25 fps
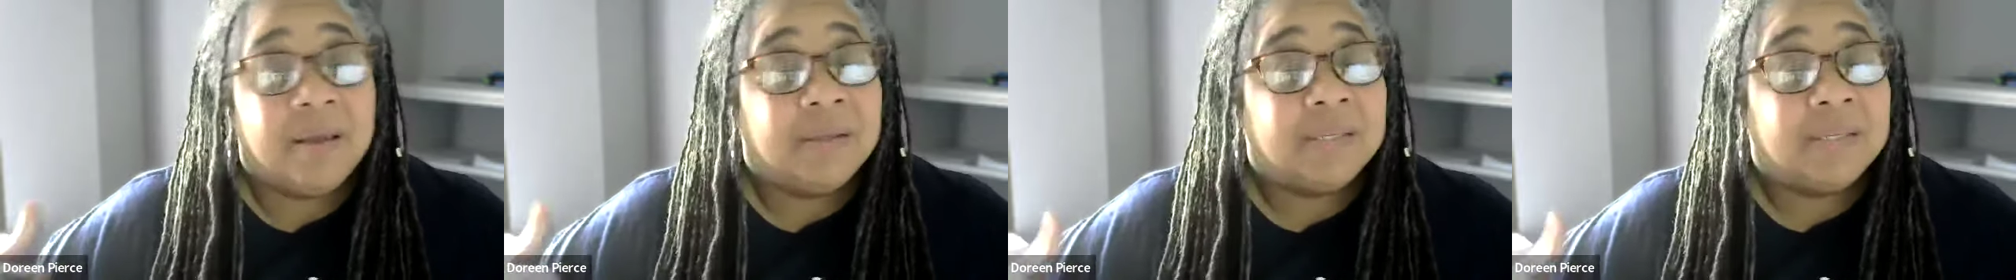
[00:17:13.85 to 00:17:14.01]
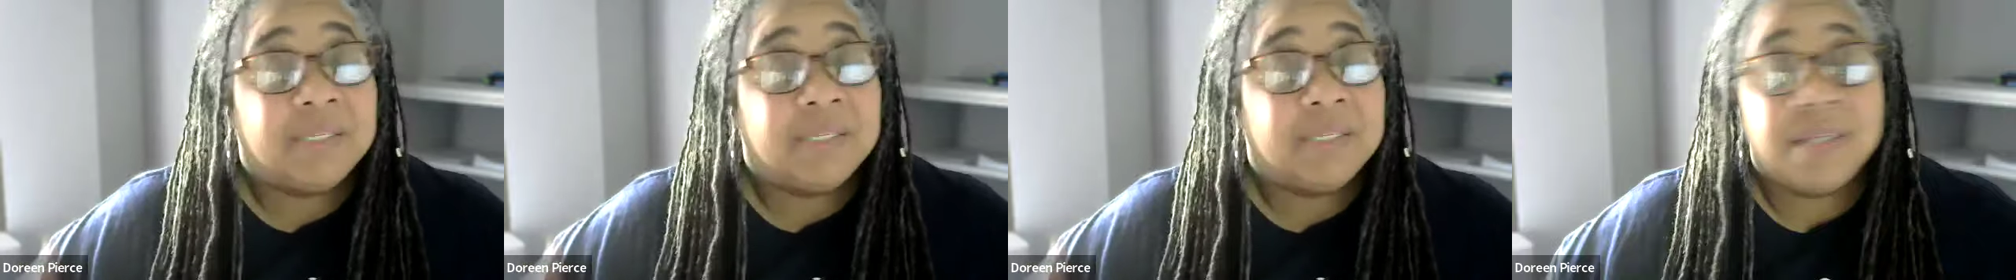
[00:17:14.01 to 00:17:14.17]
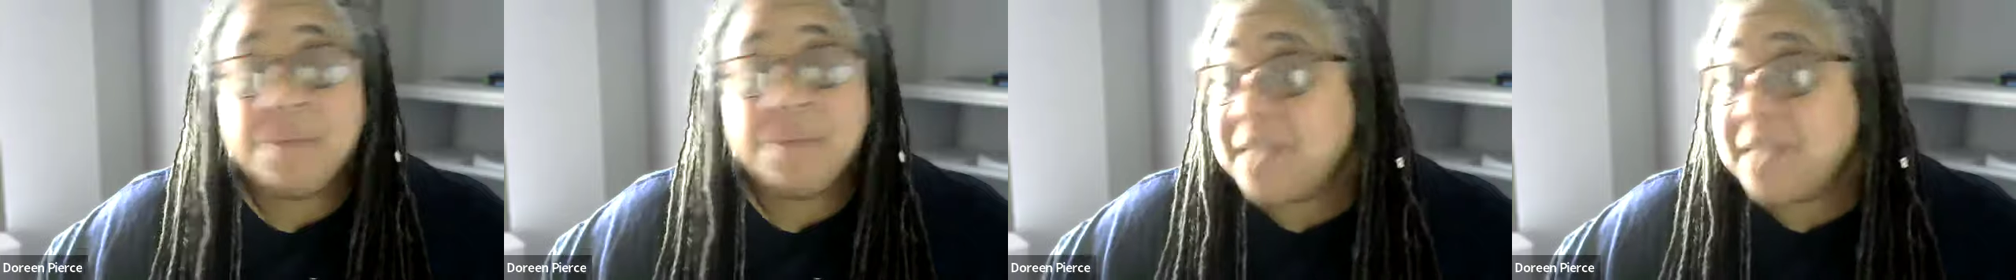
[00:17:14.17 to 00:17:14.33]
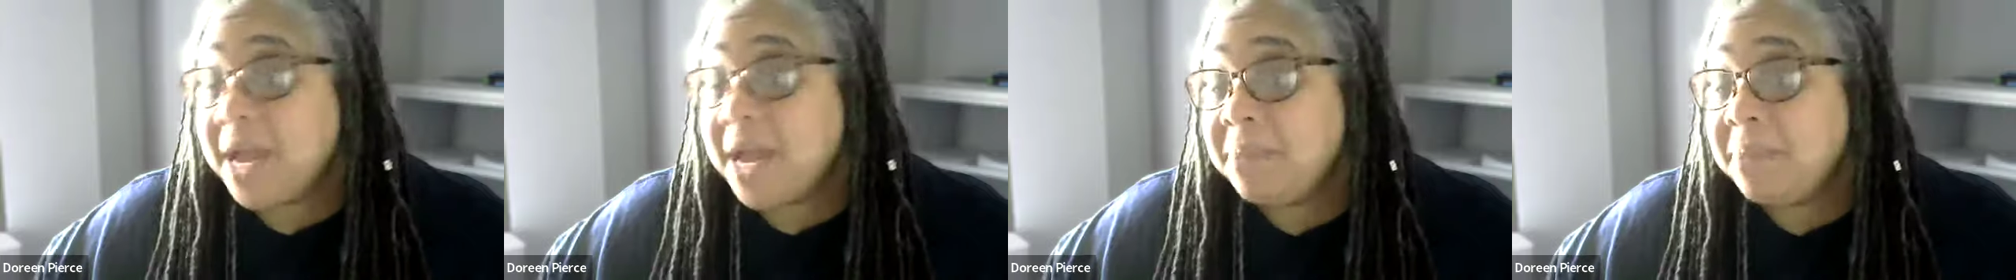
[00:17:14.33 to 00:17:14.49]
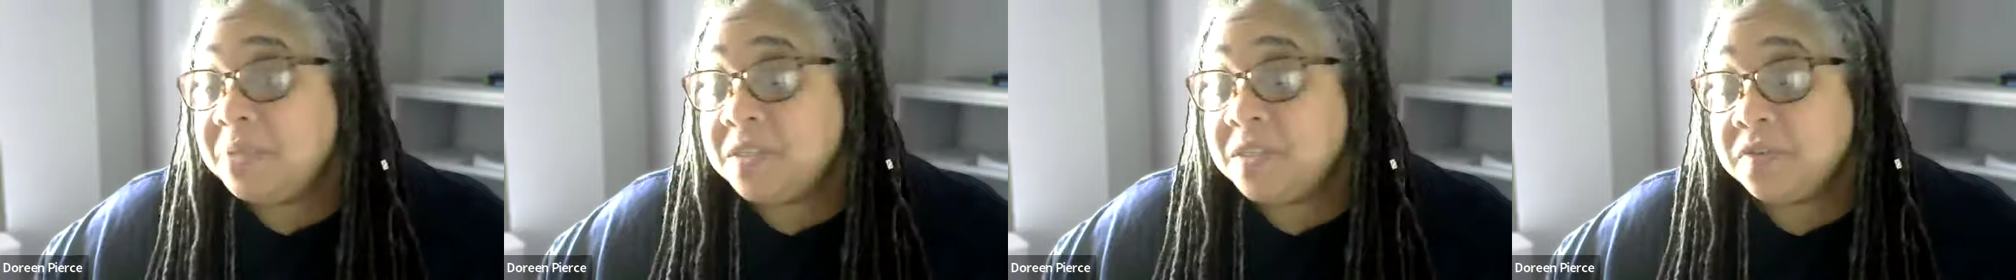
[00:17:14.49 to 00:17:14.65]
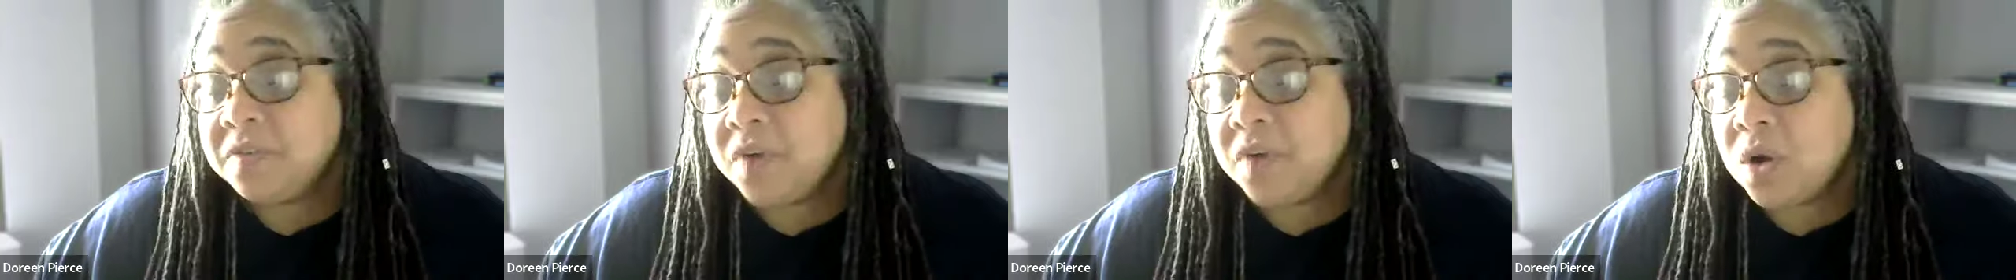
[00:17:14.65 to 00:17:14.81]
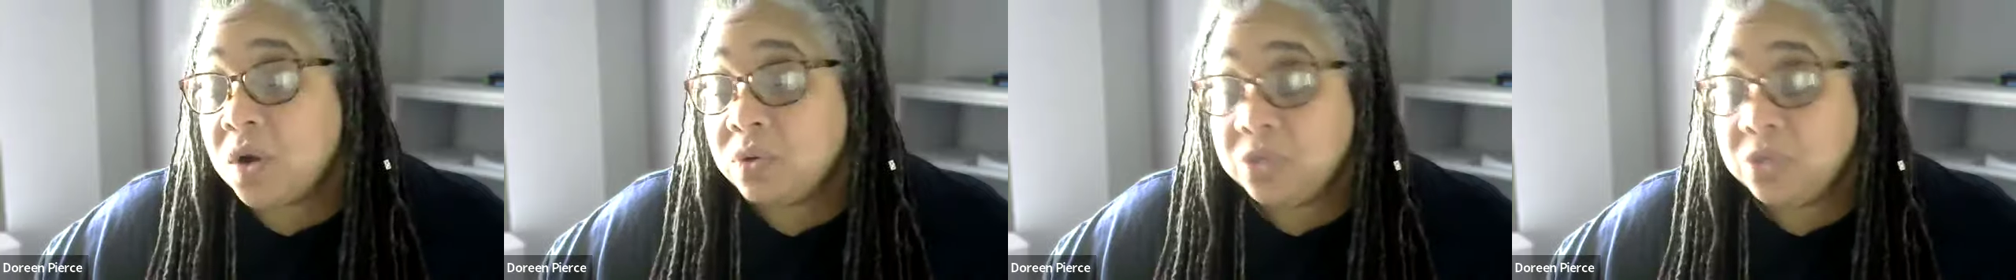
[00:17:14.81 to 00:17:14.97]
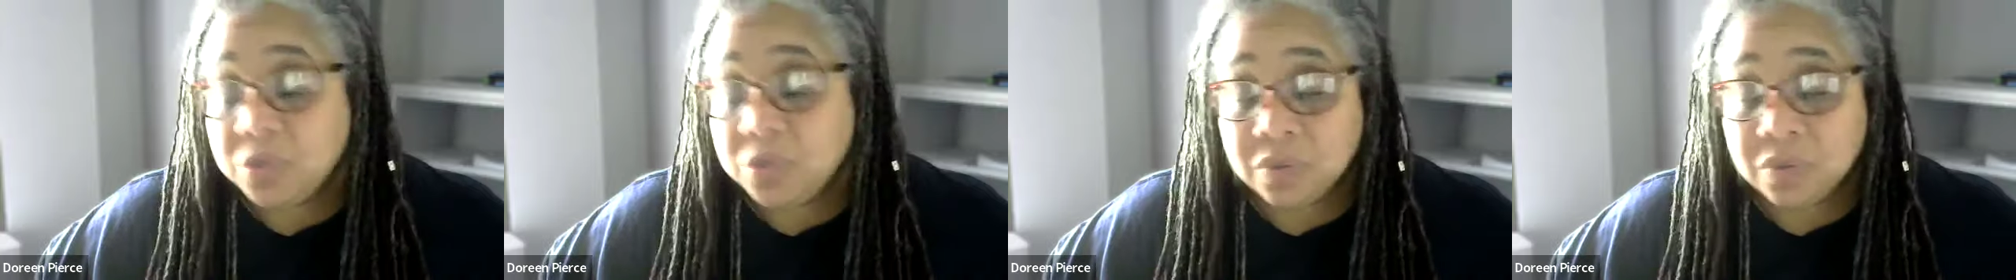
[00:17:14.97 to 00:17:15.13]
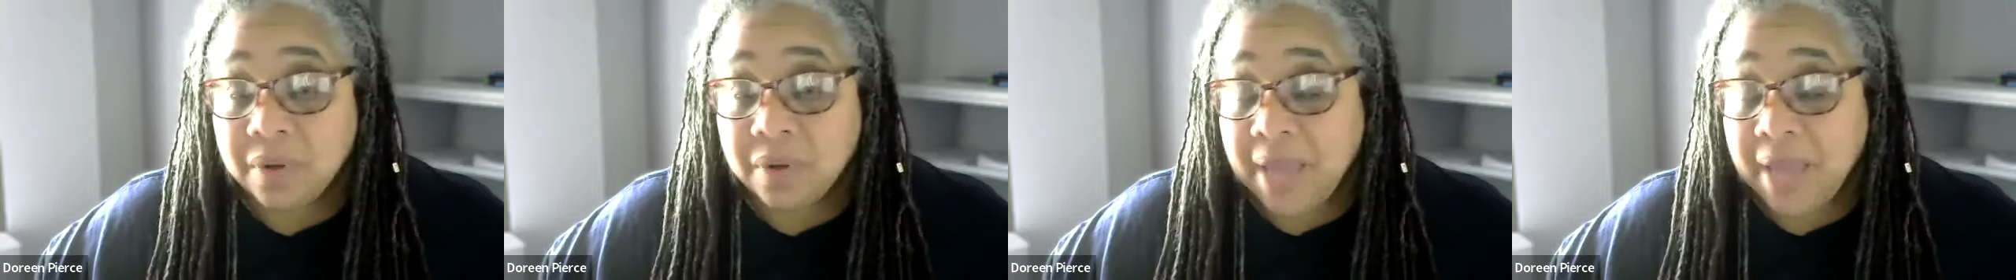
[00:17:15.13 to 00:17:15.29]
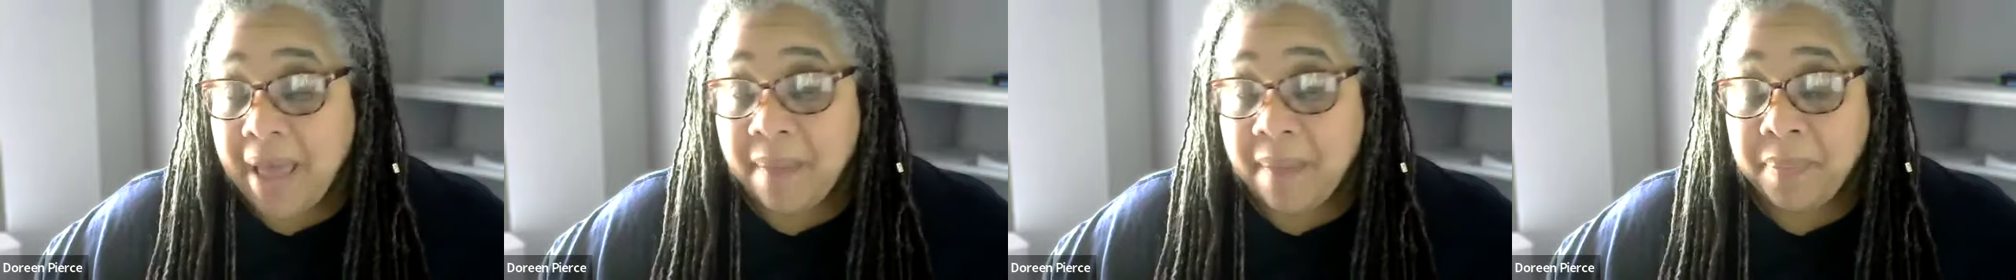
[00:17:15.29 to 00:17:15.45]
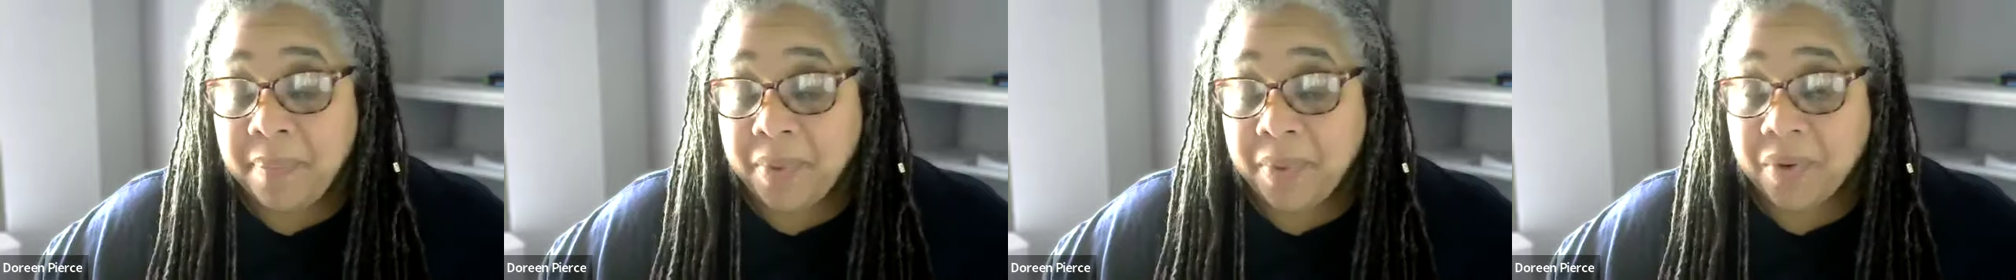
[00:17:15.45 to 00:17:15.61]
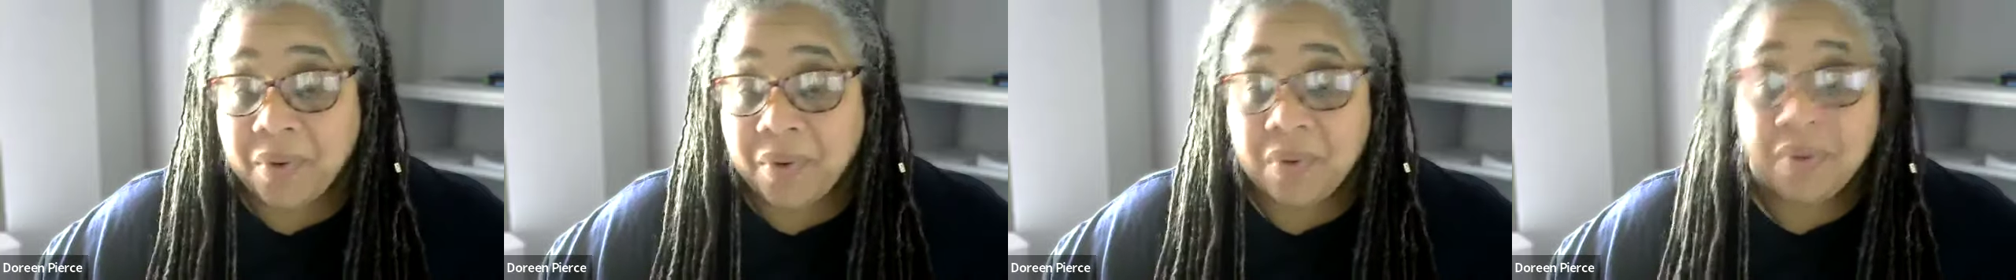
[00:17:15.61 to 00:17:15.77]
some types of cultural
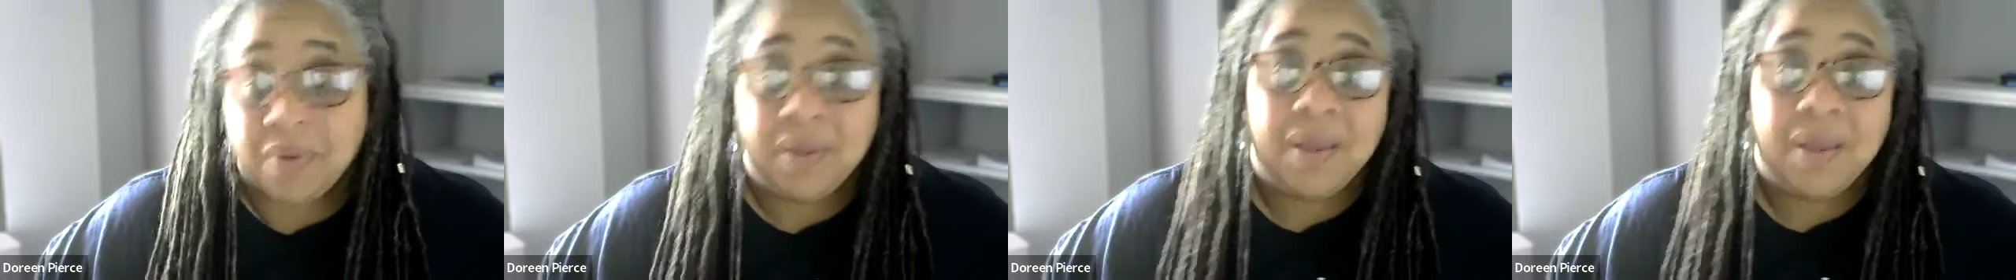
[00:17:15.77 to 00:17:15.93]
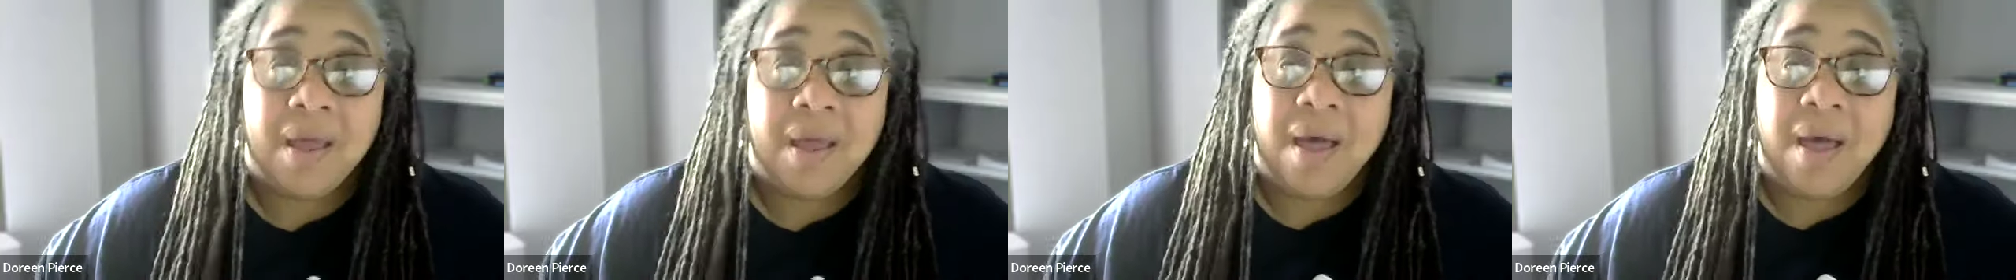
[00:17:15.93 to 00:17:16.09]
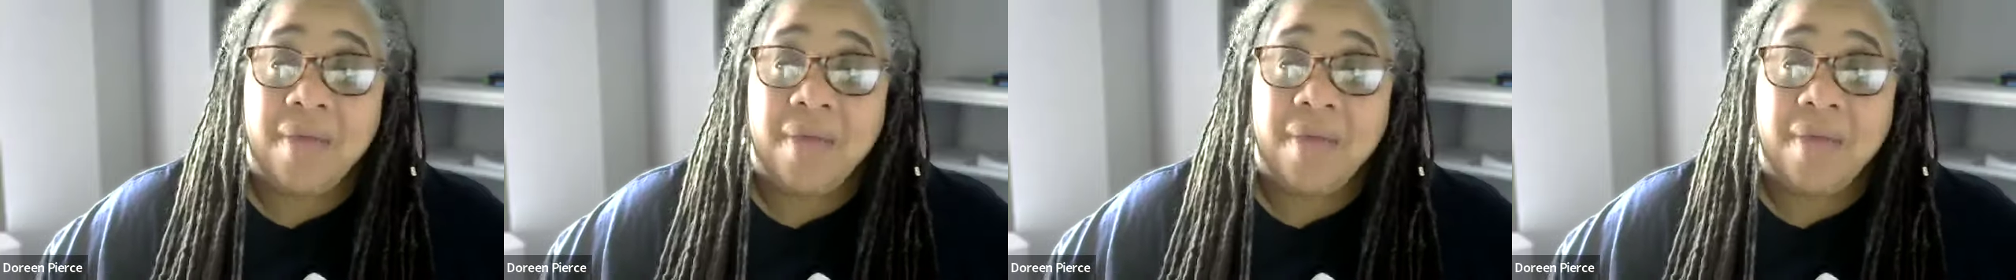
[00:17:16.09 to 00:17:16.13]
capital